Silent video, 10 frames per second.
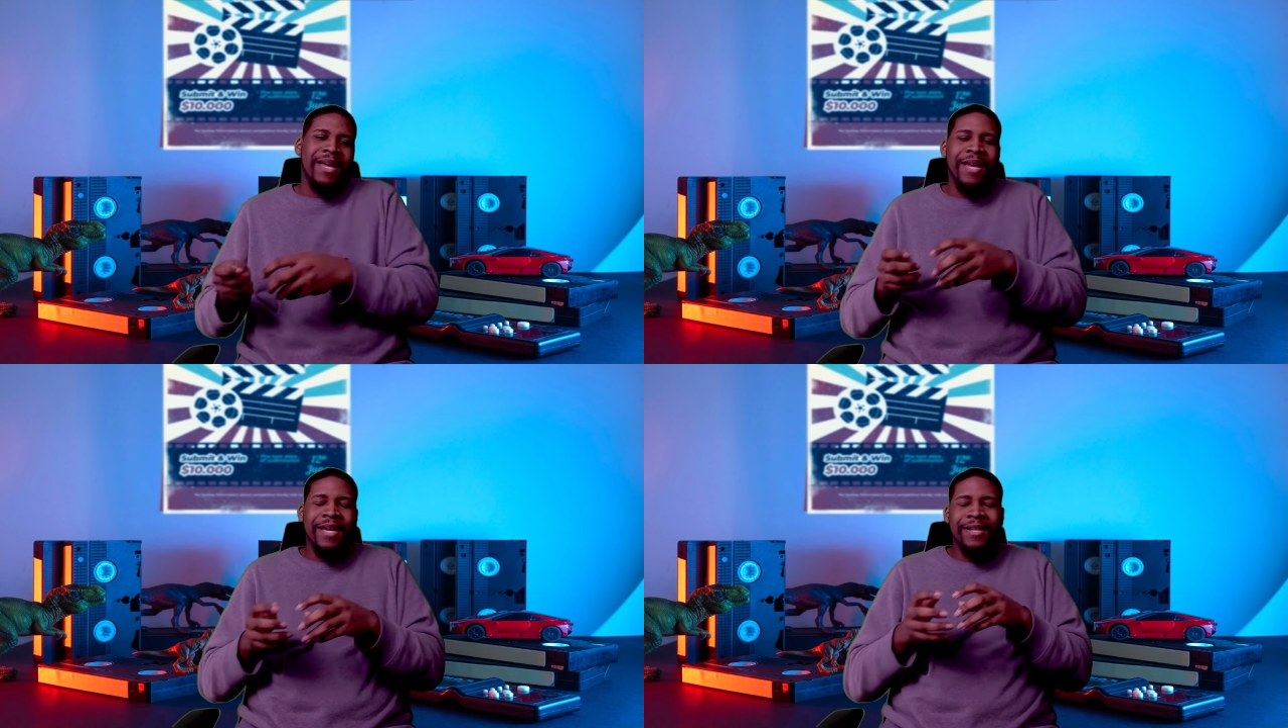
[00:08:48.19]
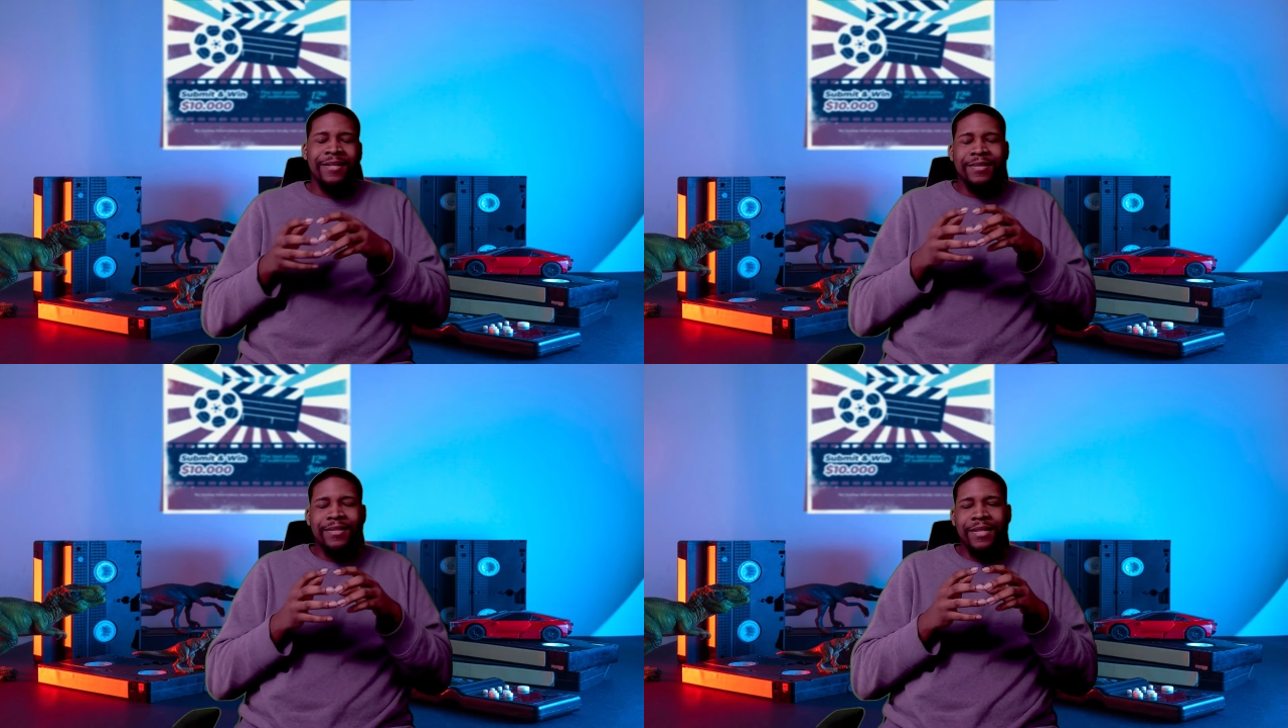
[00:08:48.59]

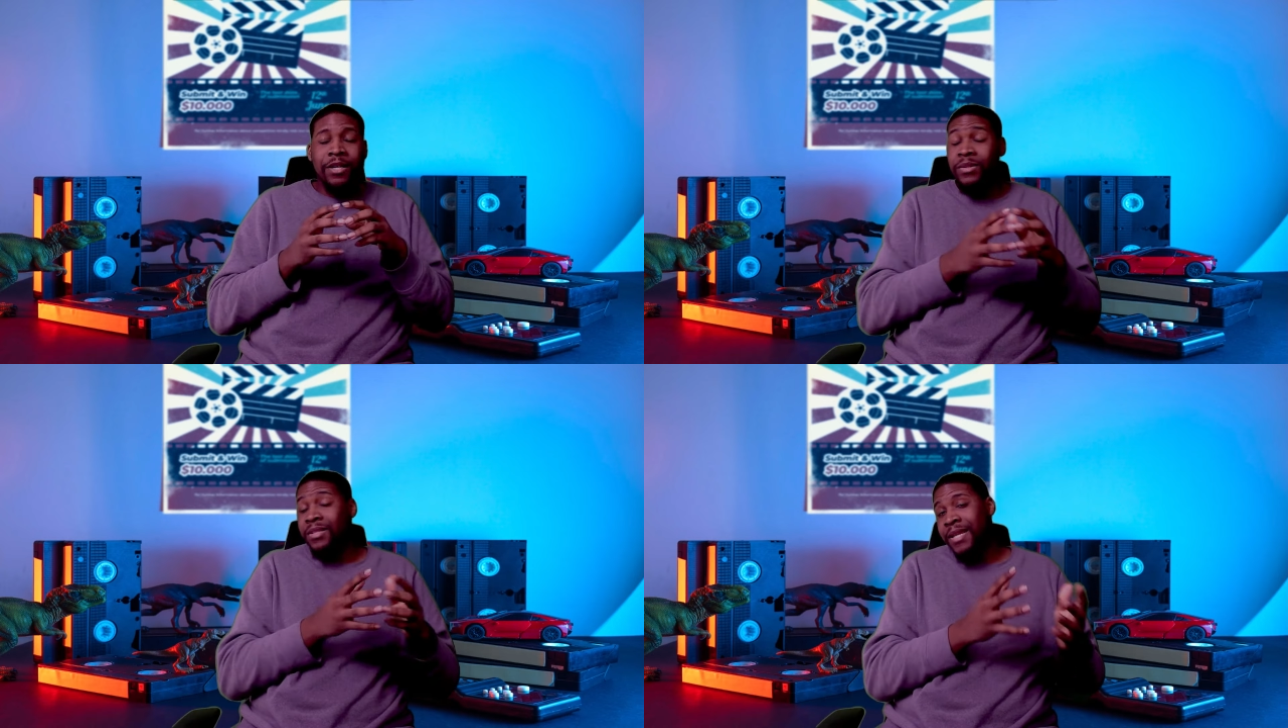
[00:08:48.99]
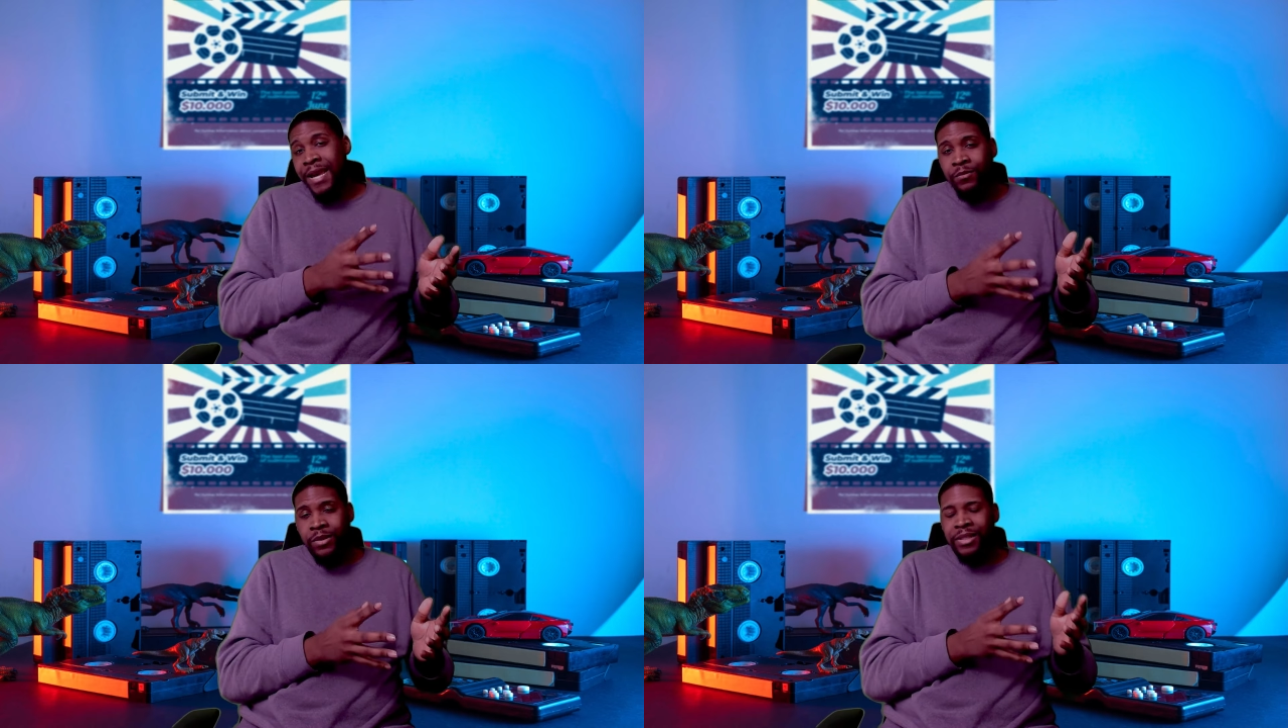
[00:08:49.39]
And it was
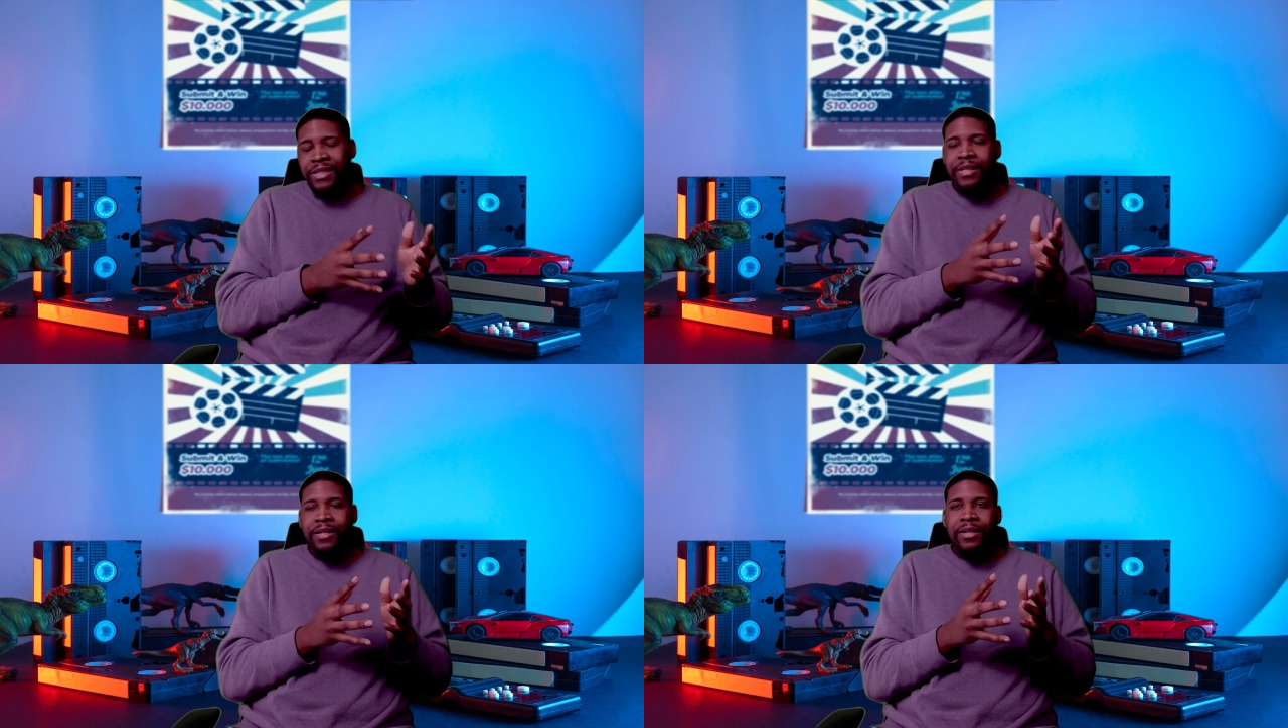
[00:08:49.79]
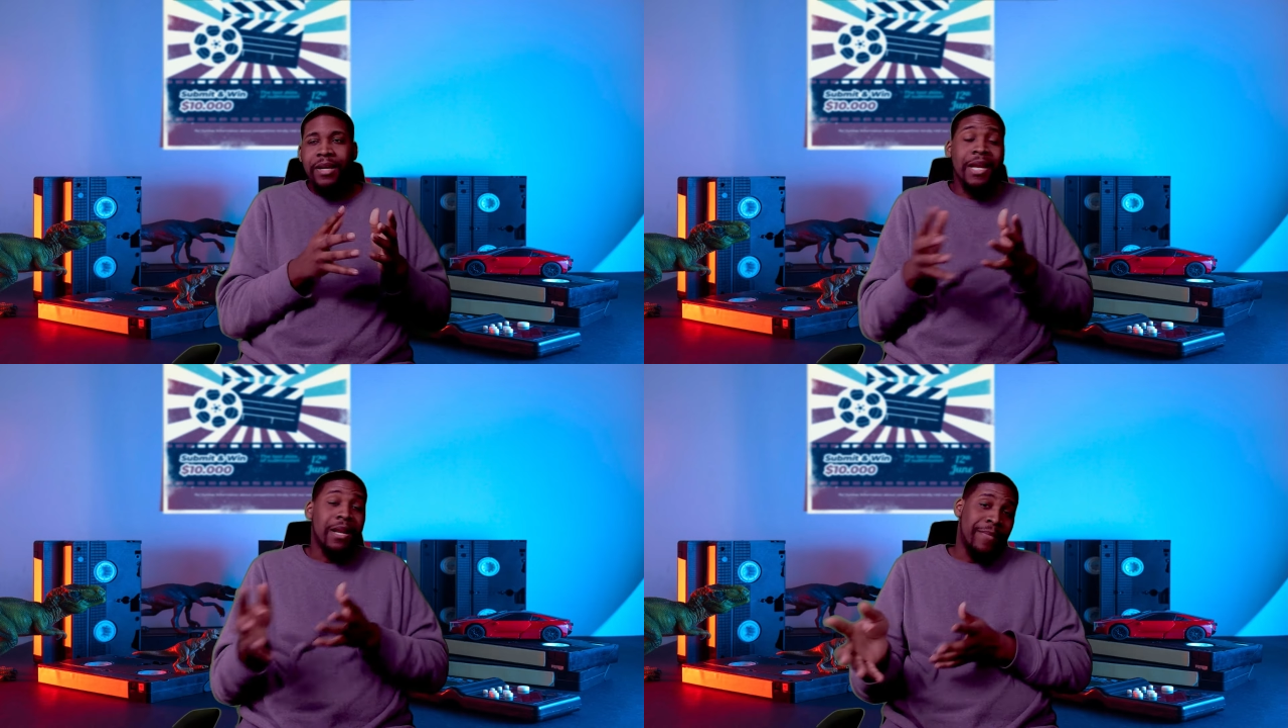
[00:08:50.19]
that really,
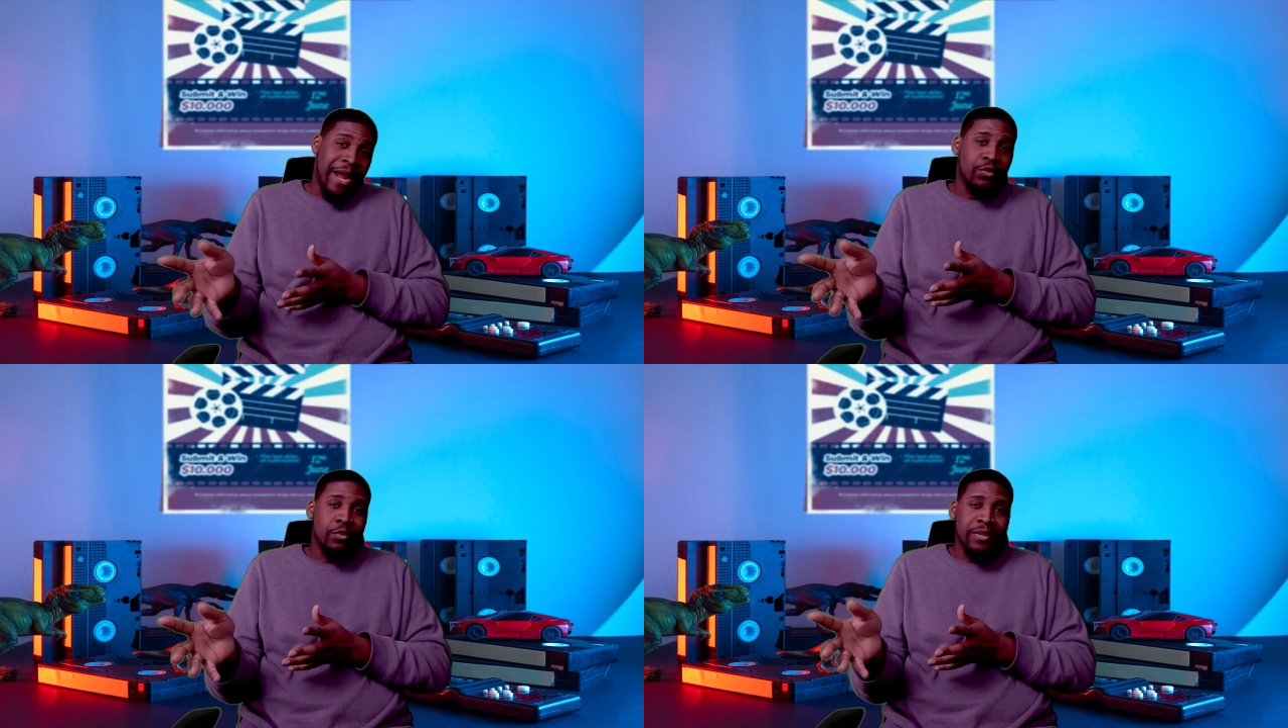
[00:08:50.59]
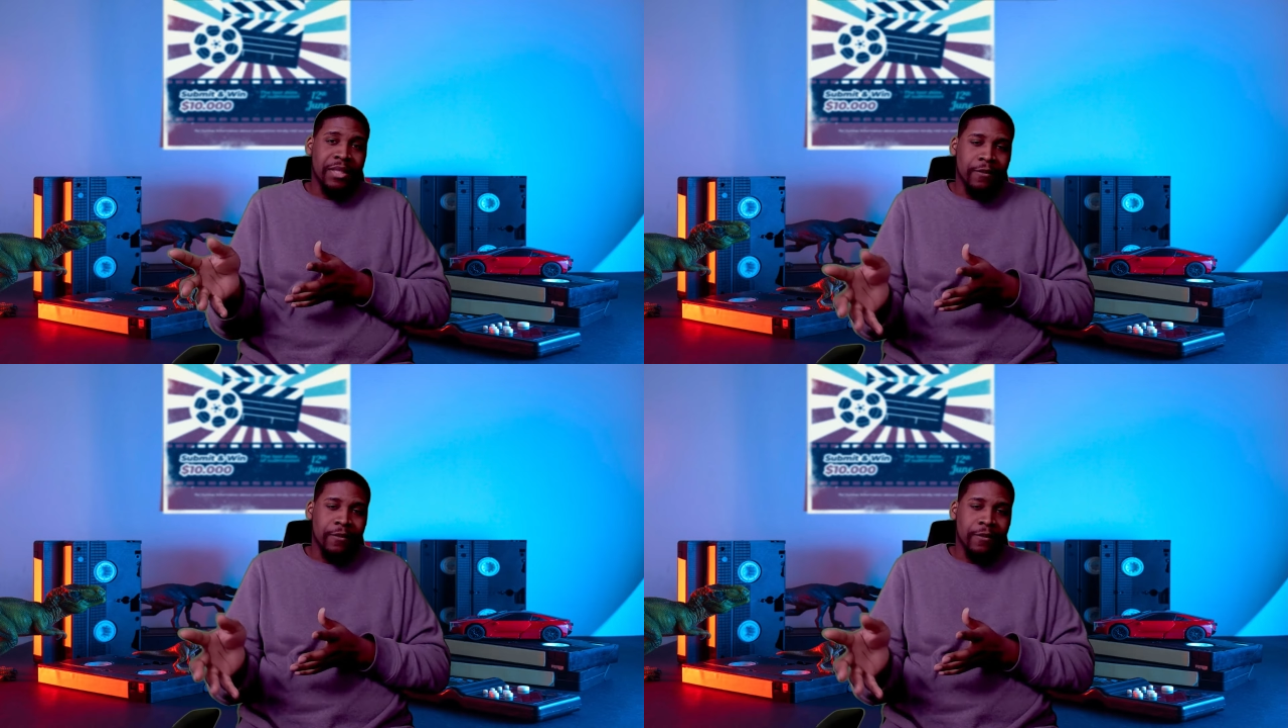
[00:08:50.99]
and the bathroom scene.